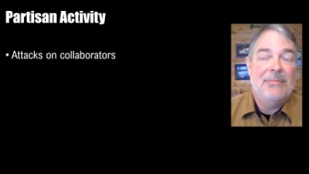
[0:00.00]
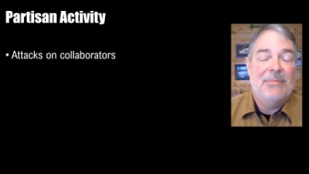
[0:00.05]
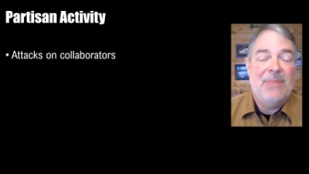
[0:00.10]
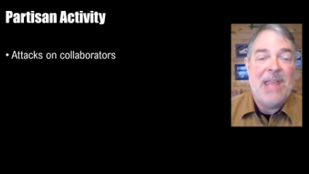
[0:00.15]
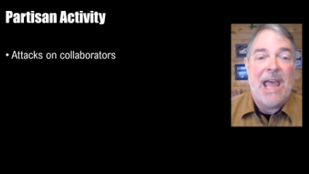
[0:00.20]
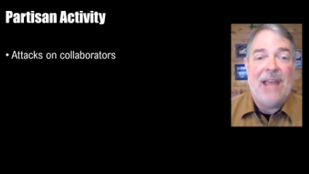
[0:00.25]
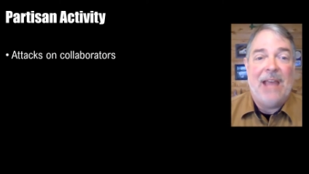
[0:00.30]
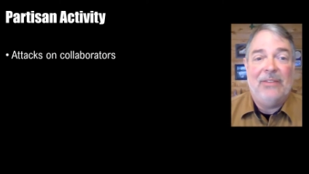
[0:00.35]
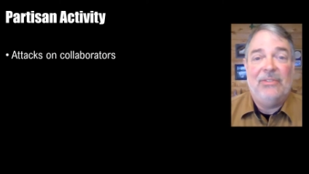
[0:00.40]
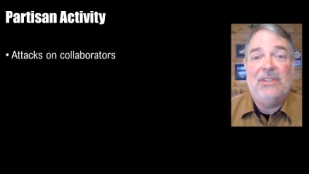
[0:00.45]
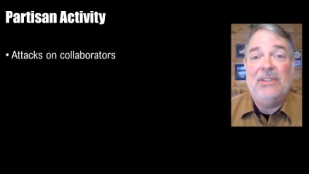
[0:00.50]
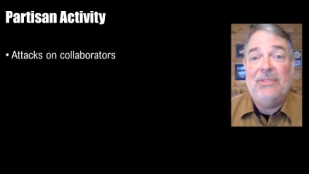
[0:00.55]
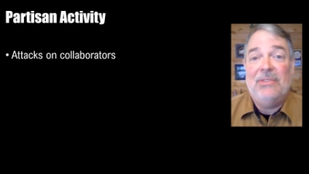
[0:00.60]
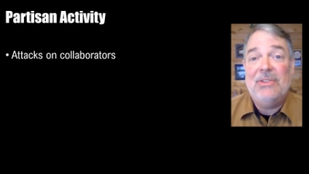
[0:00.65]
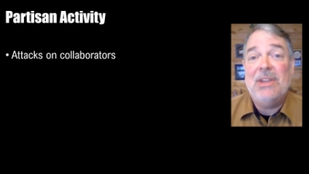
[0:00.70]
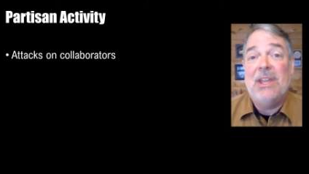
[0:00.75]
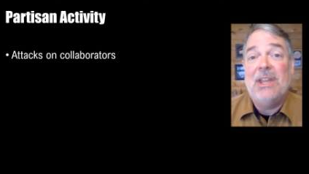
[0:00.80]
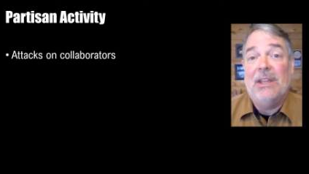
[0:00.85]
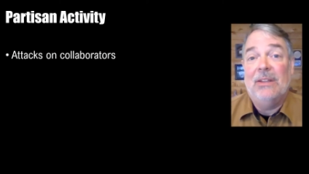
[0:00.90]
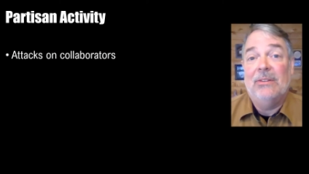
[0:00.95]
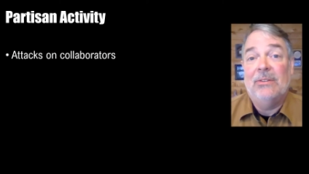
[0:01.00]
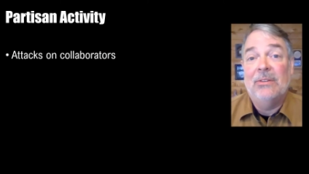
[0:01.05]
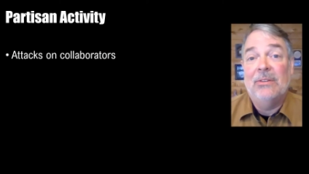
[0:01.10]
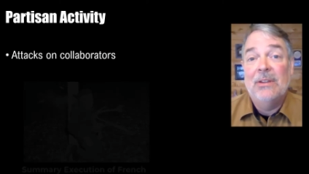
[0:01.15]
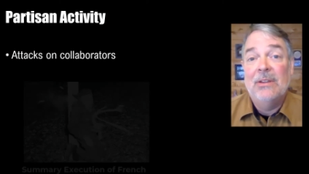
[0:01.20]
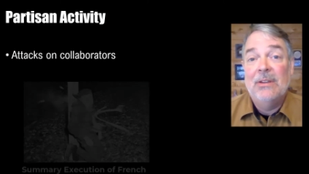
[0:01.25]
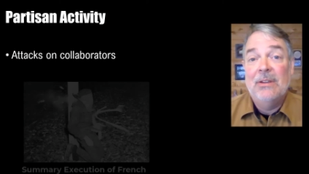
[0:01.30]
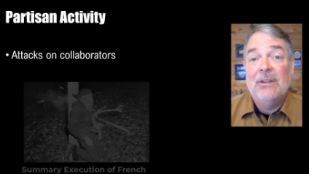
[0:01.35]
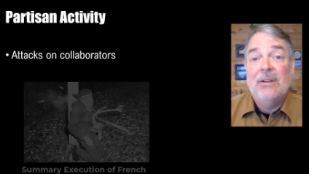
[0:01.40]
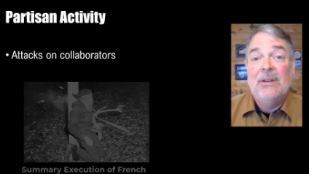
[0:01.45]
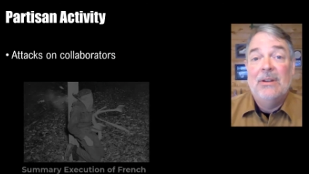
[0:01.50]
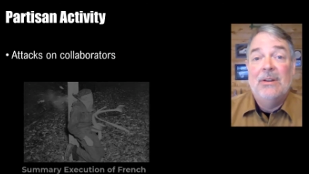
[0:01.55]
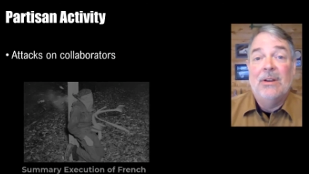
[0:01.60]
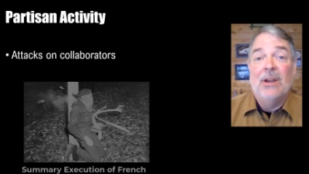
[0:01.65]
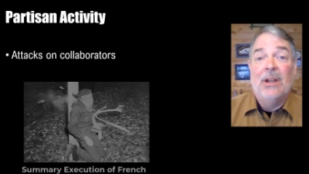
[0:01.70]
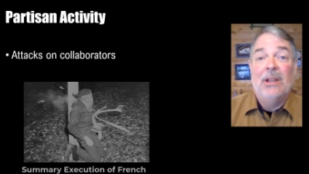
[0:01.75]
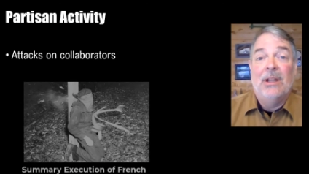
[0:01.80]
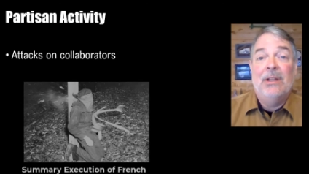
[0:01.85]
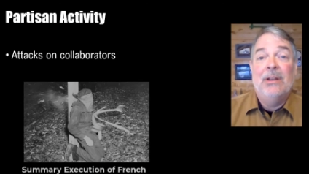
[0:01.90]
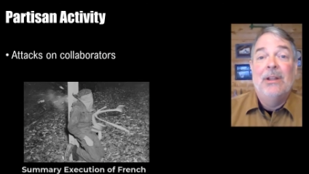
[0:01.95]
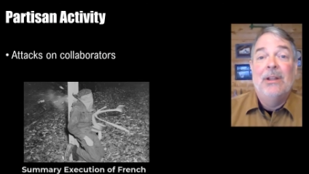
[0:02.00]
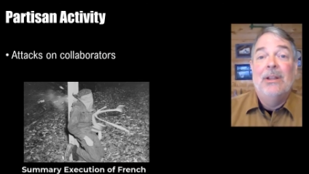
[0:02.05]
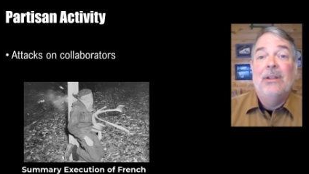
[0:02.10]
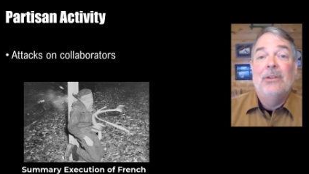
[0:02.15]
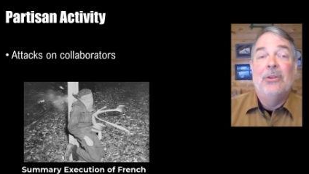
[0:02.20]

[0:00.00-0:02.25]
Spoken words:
nasty things, right?